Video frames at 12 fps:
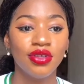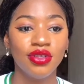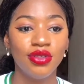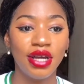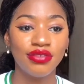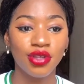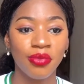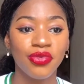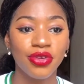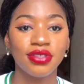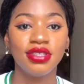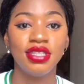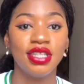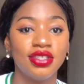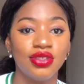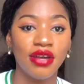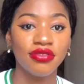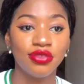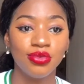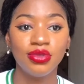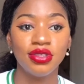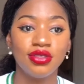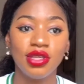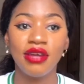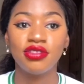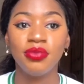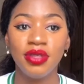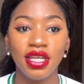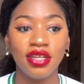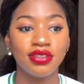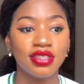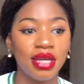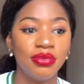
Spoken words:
you have to come for your CDS, you have to do this, you have to be here on time,